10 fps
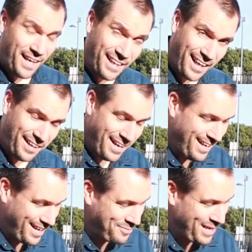Again,
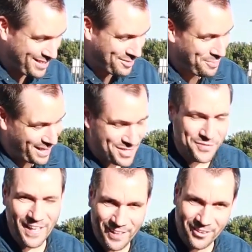I'm not the
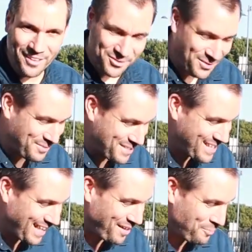biggest fan on a three-wheel
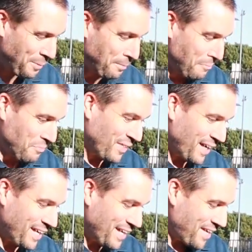setup,
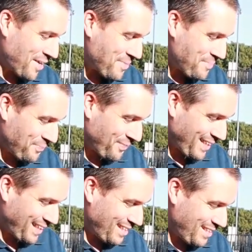
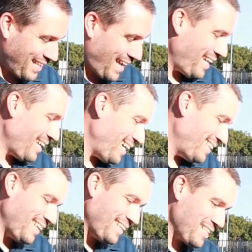and I
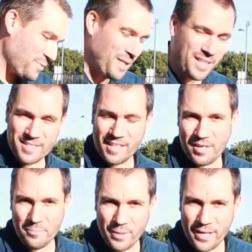think that's because I
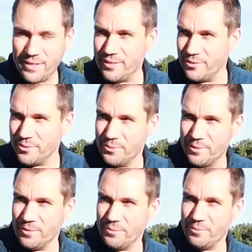compare it
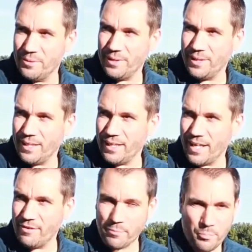to, I
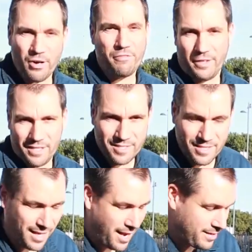have a
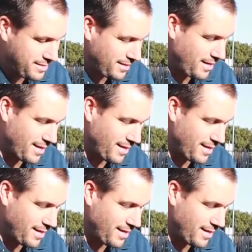preference, and